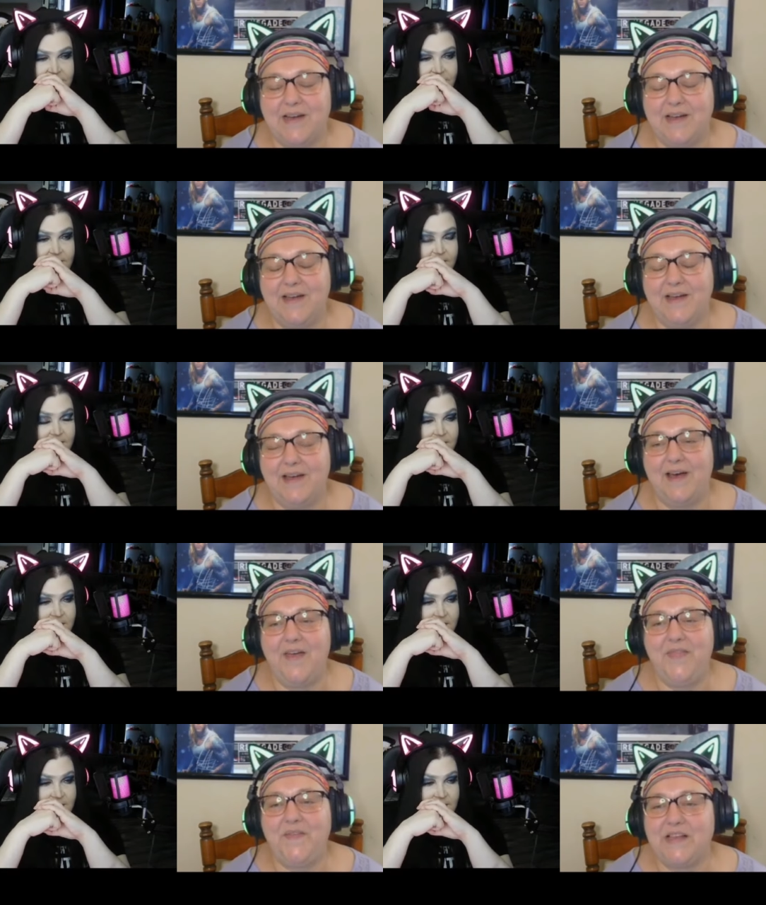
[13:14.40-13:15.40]
Speaker 1: uh, I
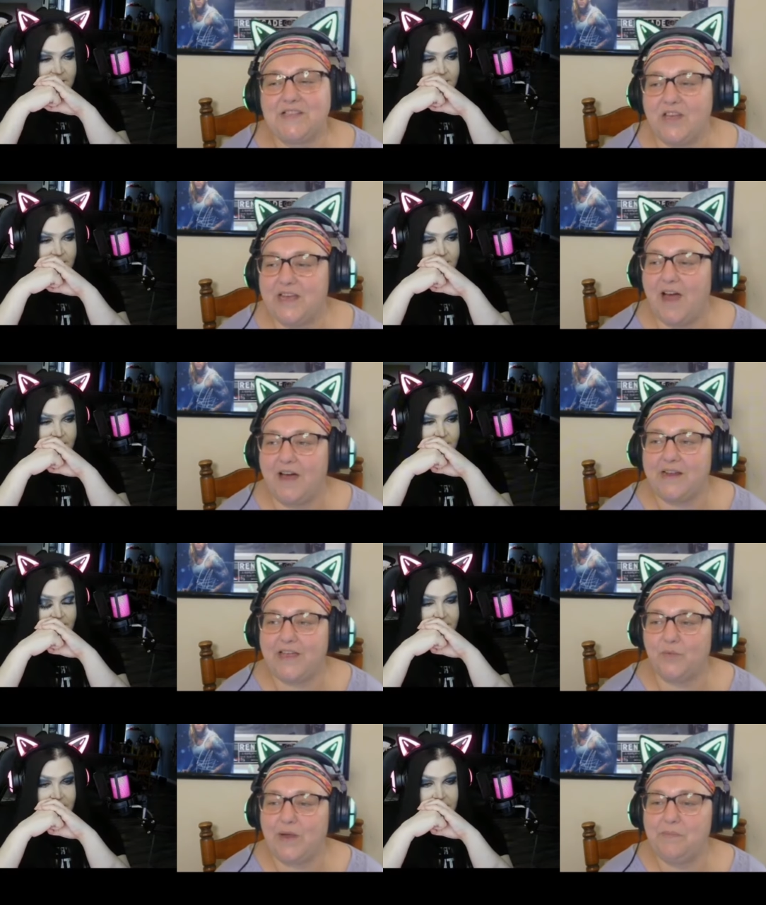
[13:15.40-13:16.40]
think that's all I got. I
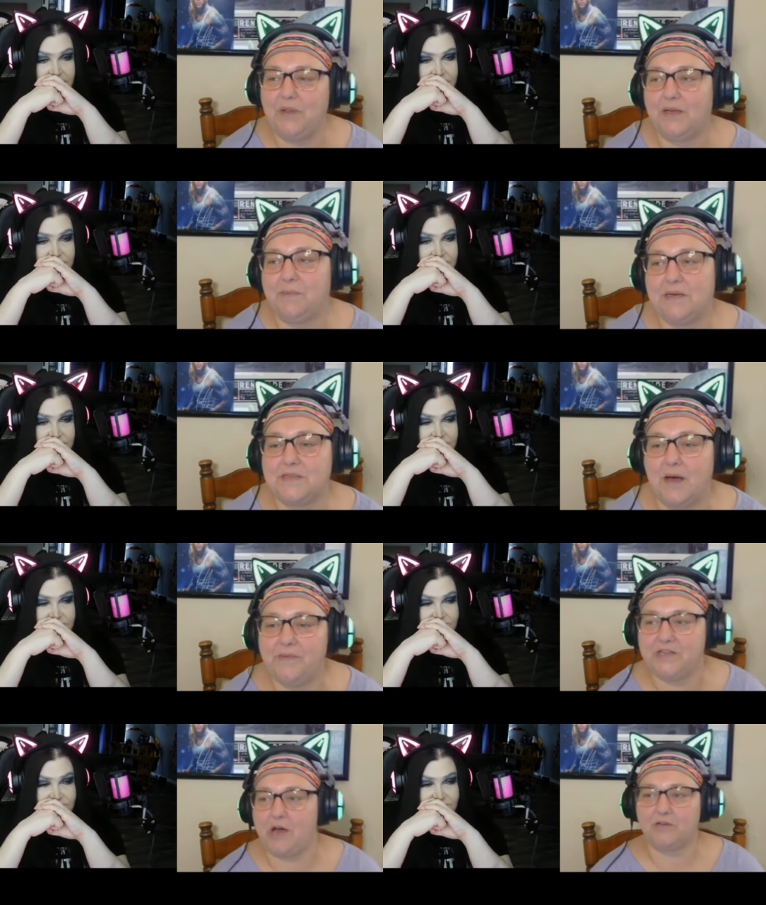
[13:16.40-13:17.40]
could ramble on about Tom
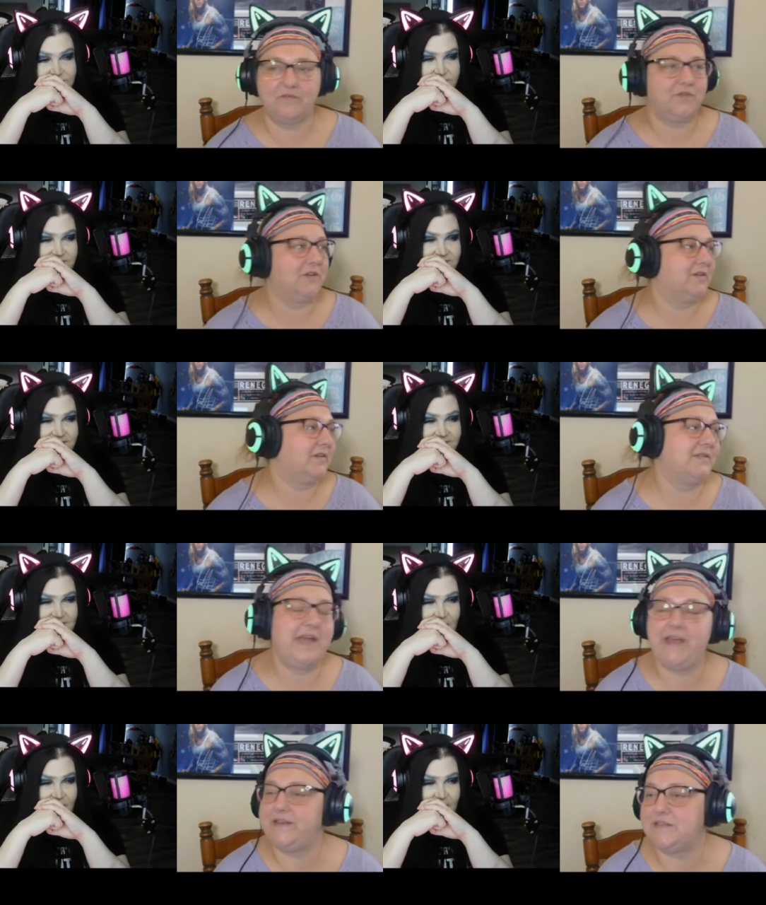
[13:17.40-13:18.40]
MacDonald for
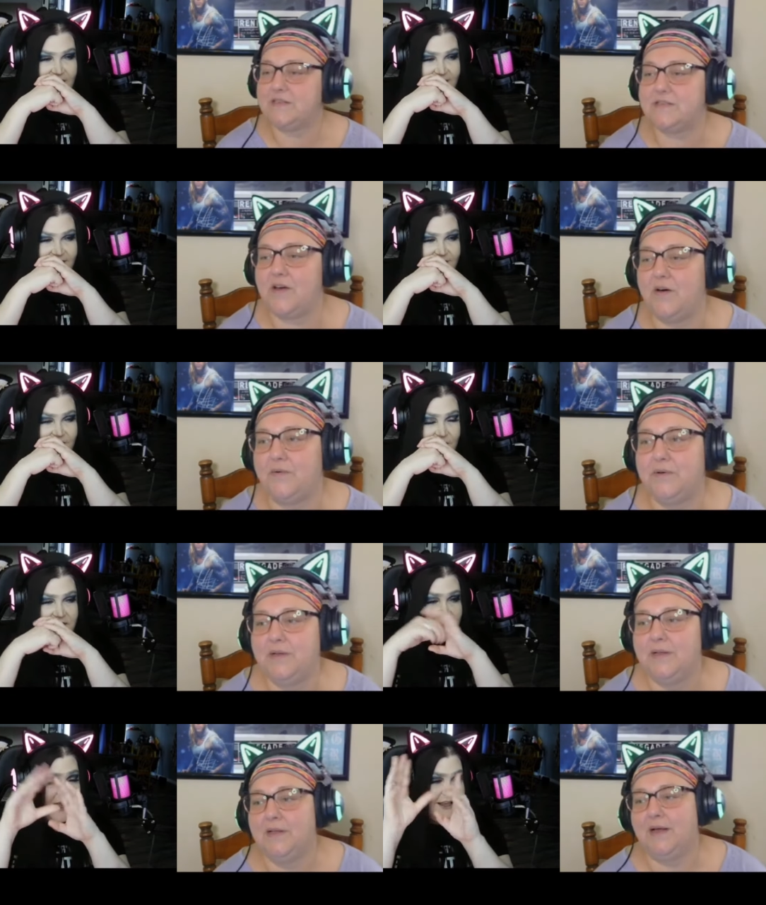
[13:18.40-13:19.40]
days. So,
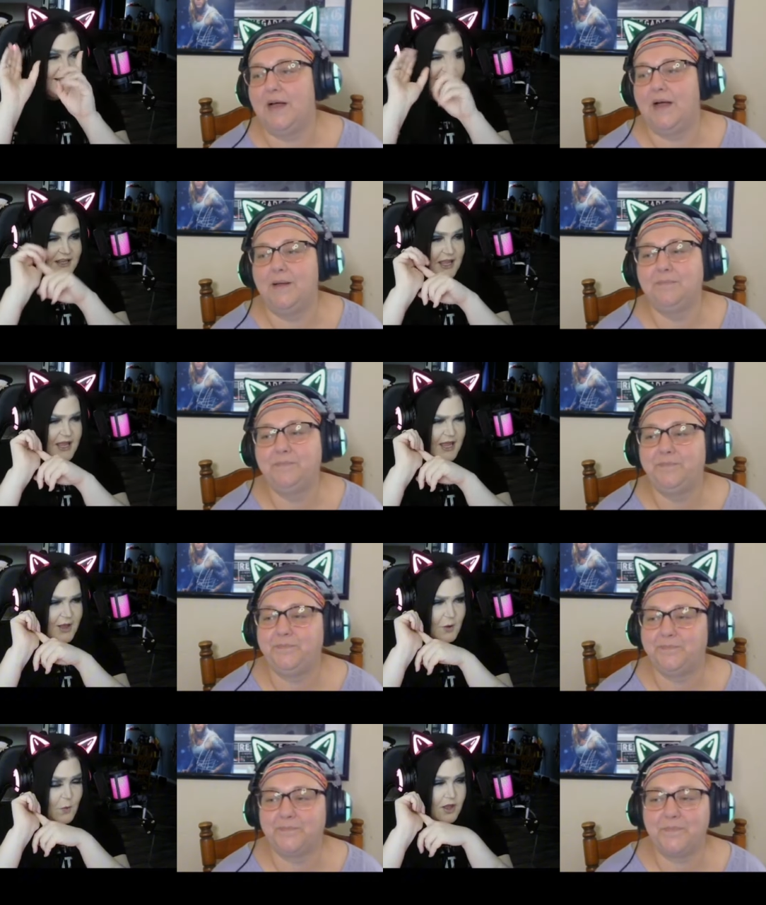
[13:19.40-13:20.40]
um, yeah.
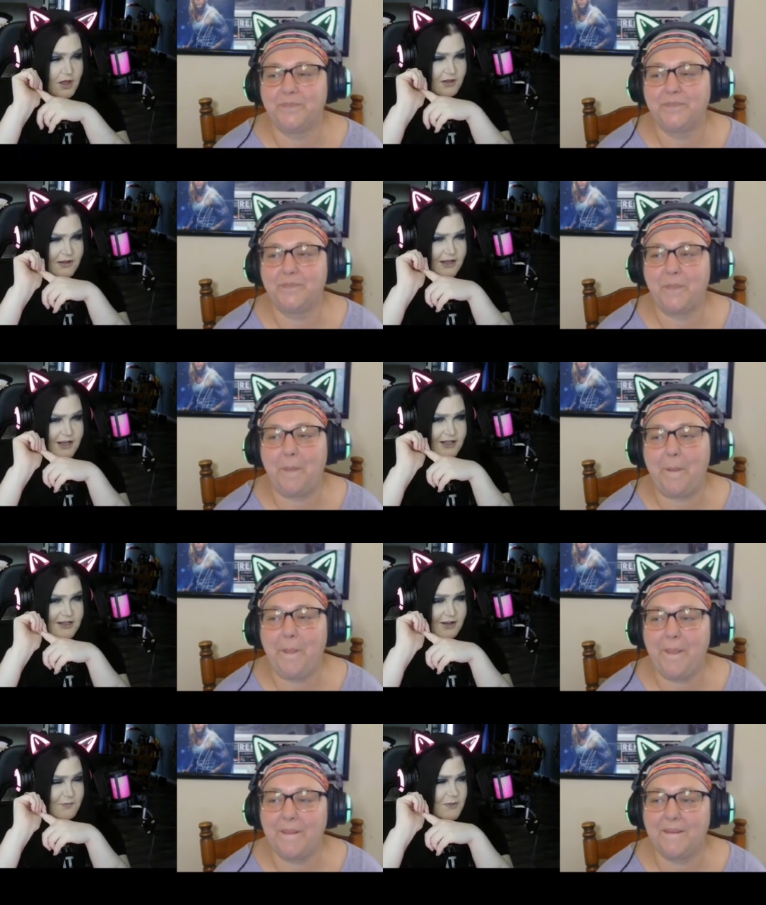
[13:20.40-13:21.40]
Speaker 2: Well, uh, y'all
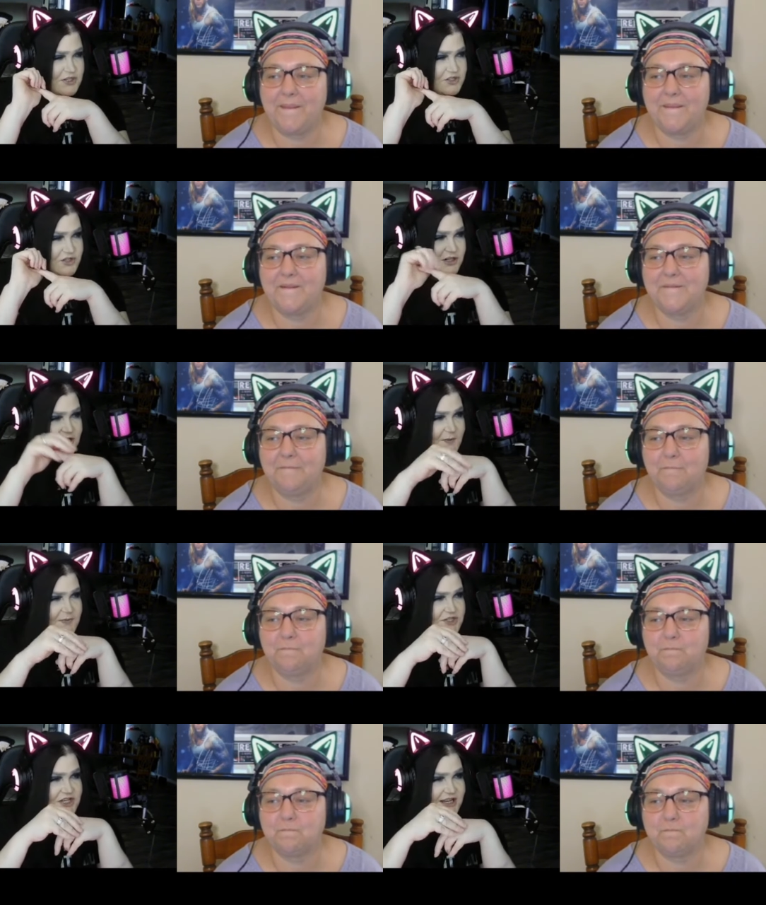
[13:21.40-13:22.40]
be sure to come and
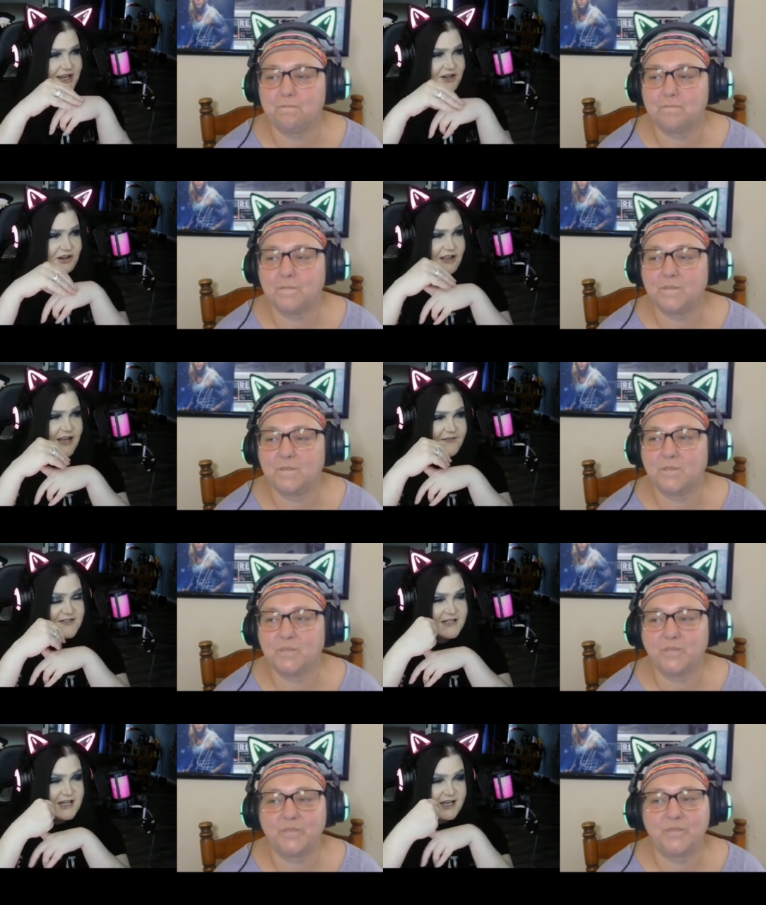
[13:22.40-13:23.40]
check out our live
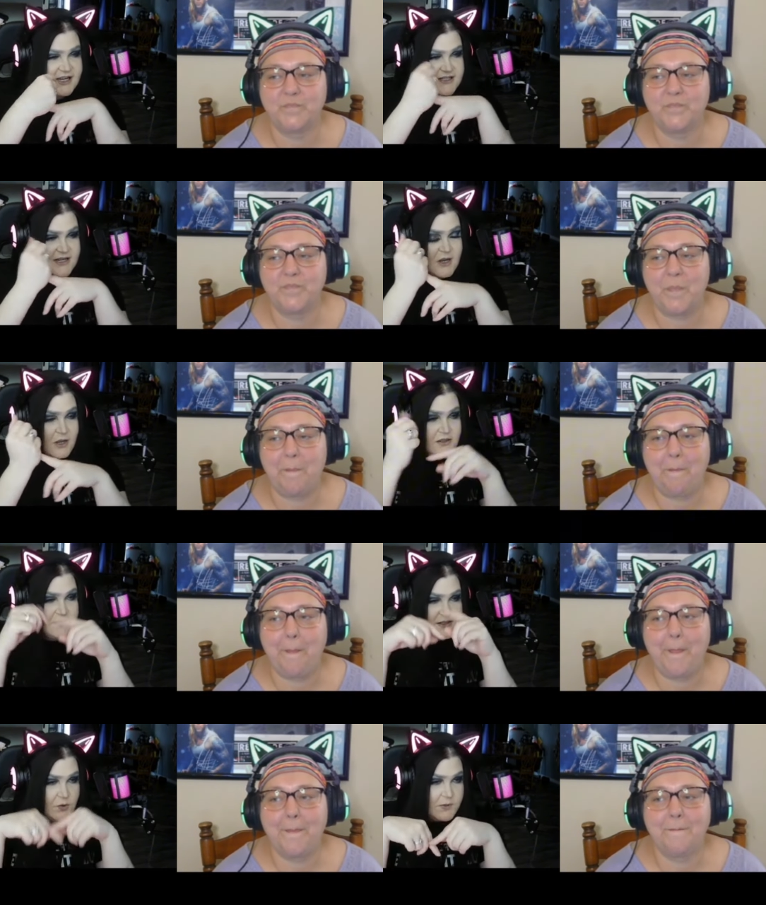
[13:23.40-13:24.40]
tonight. This will
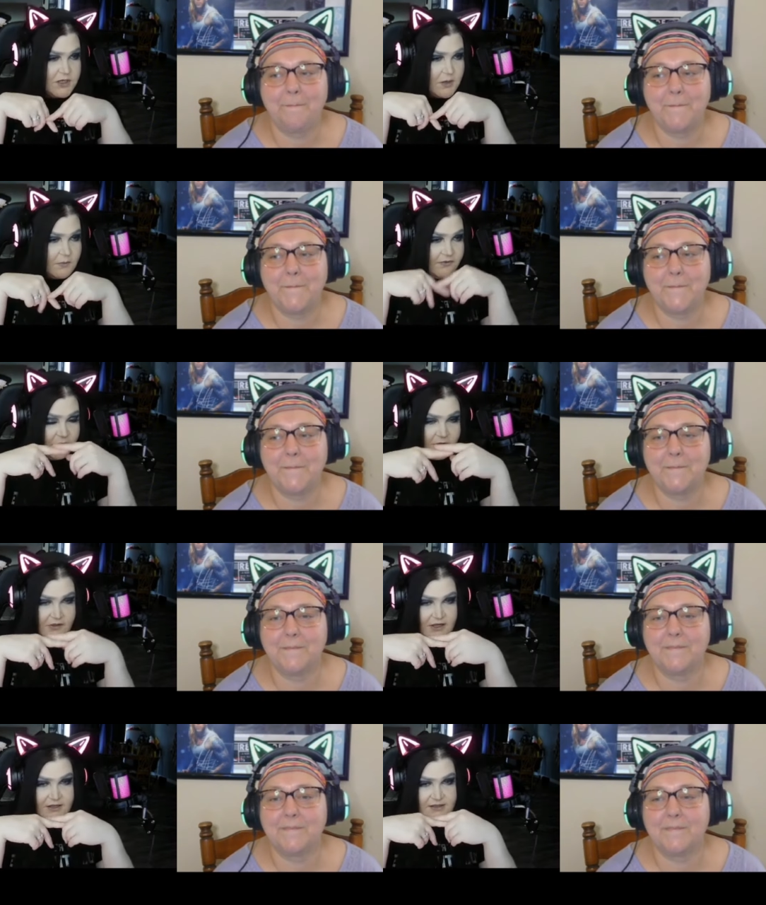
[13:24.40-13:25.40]
be up before then.
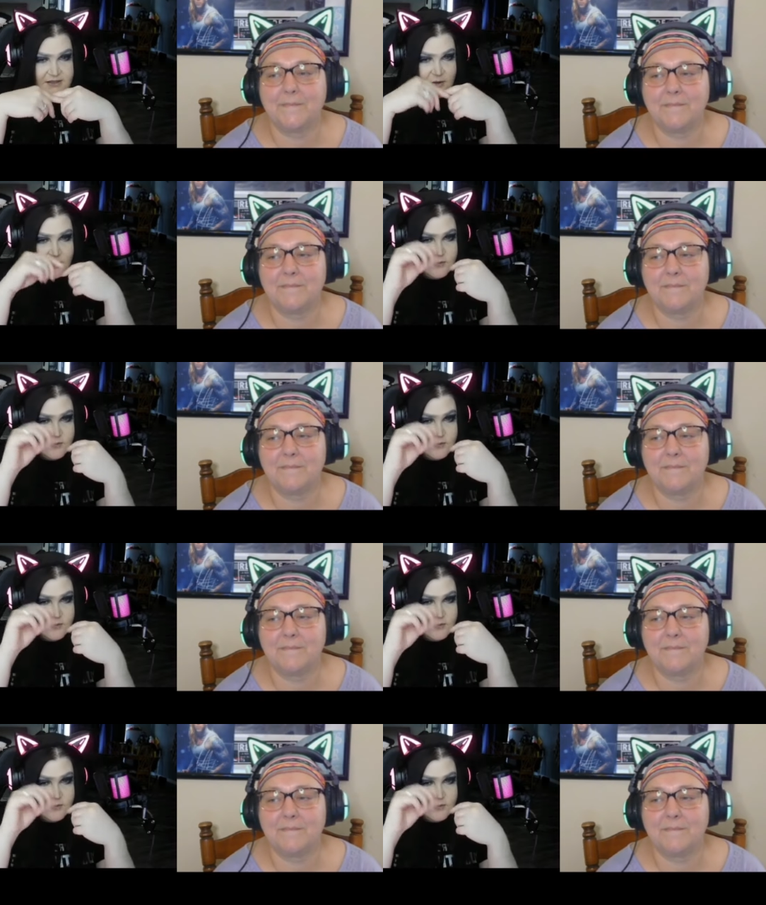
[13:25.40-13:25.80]
So,